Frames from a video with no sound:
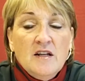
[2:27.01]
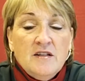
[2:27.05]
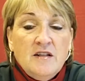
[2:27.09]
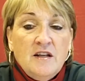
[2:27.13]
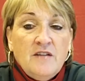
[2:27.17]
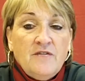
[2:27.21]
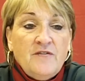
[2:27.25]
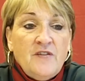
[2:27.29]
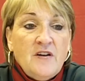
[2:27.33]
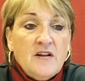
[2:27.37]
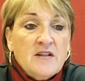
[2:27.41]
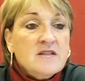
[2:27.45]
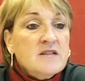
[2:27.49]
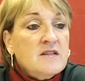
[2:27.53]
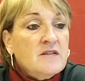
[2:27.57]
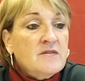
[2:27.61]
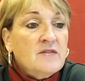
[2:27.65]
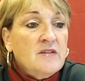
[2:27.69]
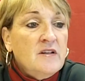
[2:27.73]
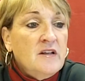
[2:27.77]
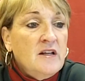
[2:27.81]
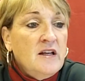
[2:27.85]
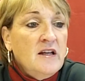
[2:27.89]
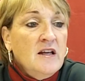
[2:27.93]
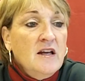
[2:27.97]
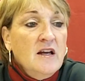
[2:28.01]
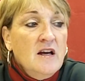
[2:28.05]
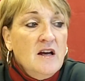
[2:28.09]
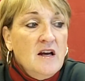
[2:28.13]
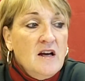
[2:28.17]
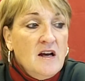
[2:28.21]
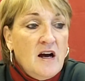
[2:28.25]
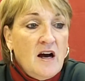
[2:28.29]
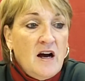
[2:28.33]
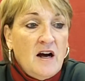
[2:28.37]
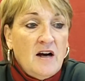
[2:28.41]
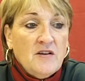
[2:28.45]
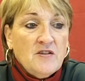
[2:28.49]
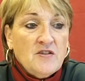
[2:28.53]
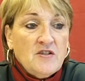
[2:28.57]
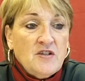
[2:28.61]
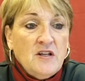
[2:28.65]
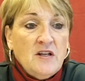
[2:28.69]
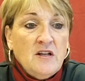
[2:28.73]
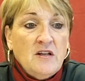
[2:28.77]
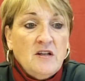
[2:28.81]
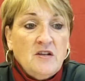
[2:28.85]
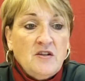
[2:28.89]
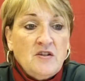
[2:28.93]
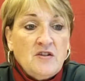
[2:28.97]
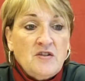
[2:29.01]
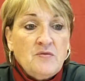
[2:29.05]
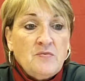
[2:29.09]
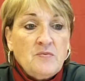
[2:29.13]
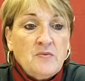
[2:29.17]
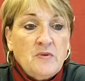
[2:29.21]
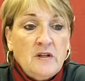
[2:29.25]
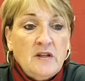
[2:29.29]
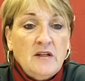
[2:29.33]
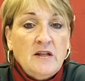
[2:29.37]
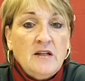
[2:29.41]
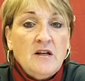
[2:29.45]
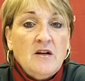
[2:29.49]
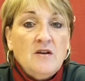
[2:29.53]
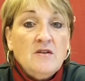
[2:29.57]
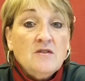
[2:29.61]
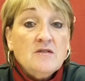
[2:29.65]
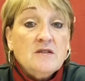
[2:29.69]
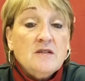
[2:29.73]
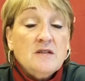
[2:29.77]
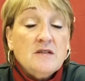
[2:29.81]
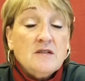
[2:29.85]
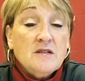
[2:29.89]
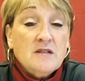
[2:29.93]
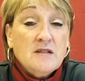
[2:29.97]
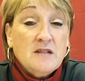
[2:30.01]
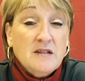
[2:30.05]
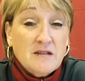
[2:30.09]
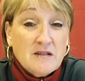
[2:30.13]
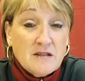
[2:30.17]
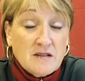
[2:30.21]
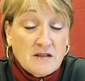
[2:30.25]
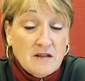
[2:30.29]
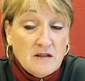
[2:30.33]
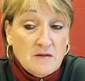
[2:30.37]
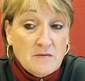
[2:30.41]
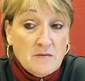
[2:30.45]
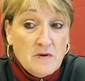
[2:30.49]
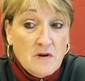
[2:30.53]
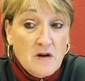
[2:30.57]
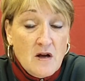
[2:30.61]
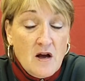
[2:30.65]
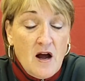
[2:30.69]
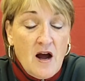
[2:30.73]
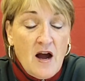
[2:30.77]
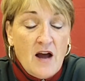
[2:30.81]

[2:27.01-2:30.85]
Defensively, she really knows the system.